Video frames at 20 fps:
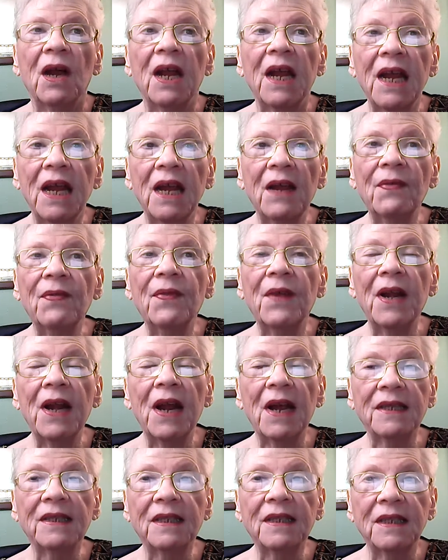in the
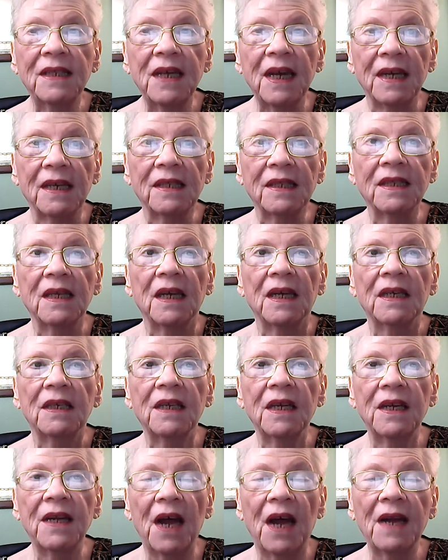next six
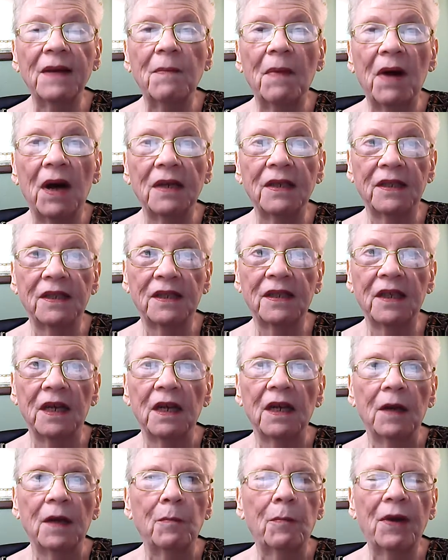to nine months,
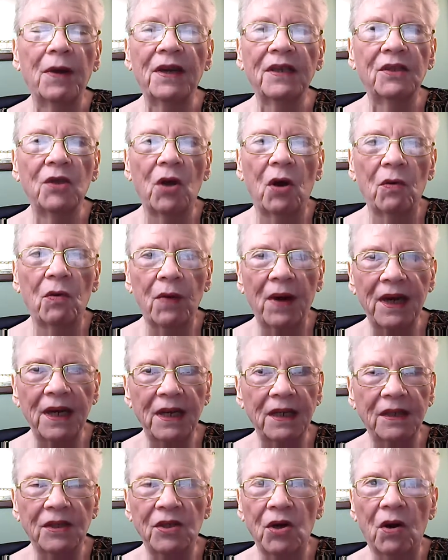but it's
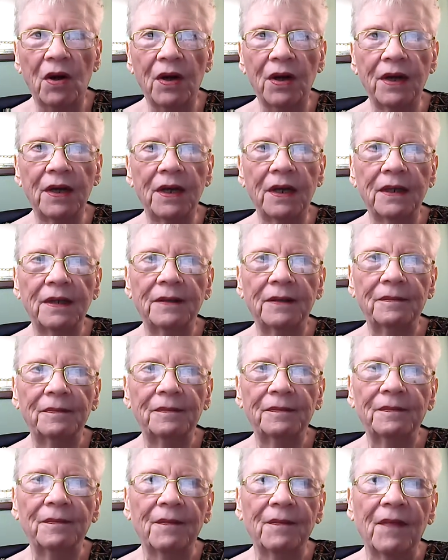already started.
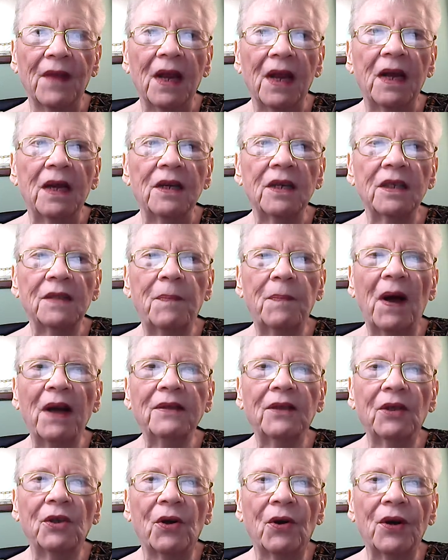
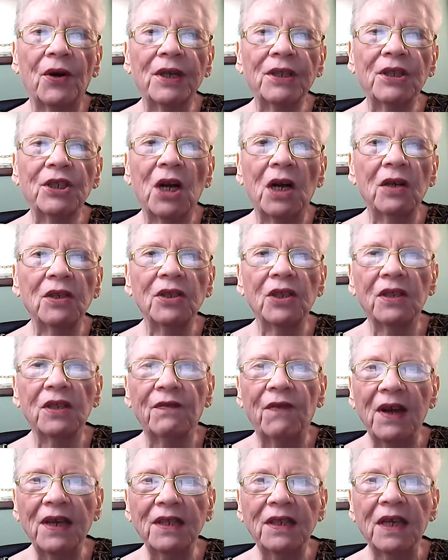Despite the current challenges
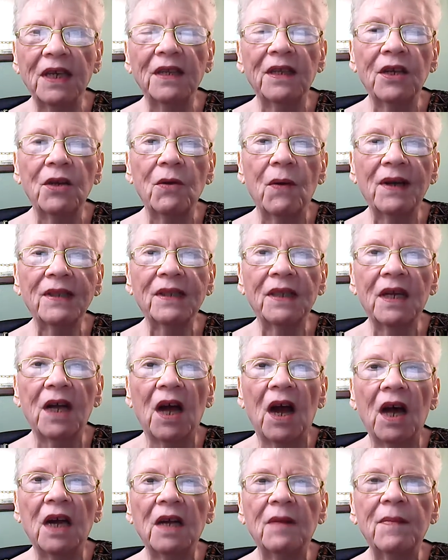facing the U.S.
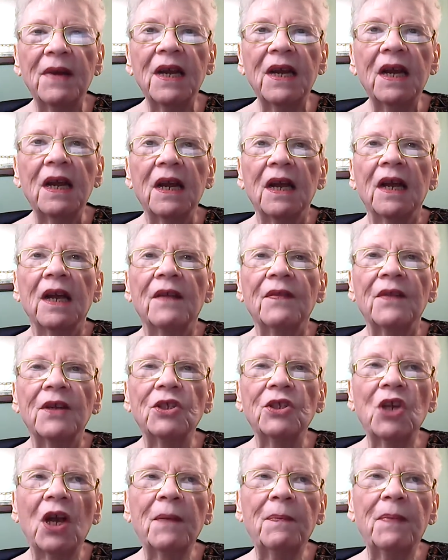economy, the
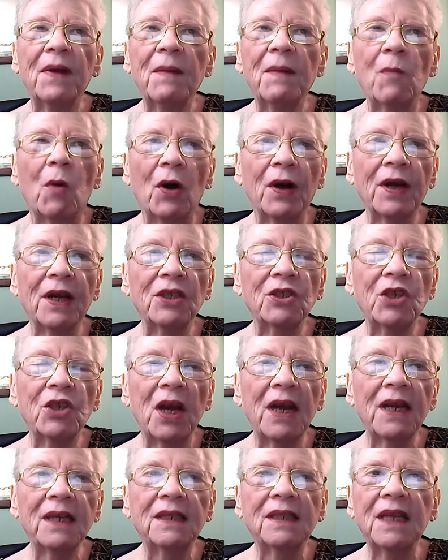J.P. Morgan
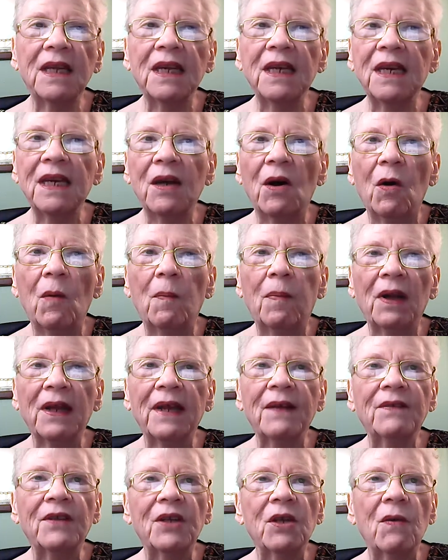Chase CEO
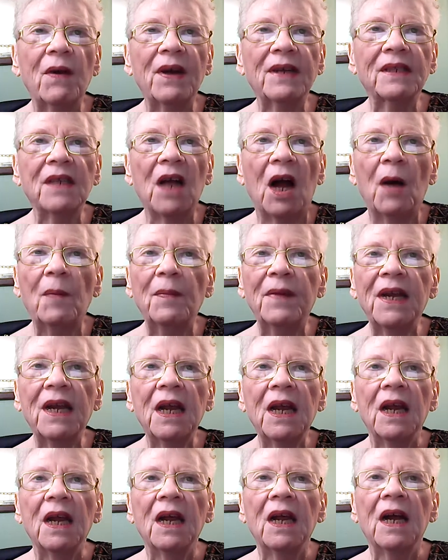believes the U.S. economy,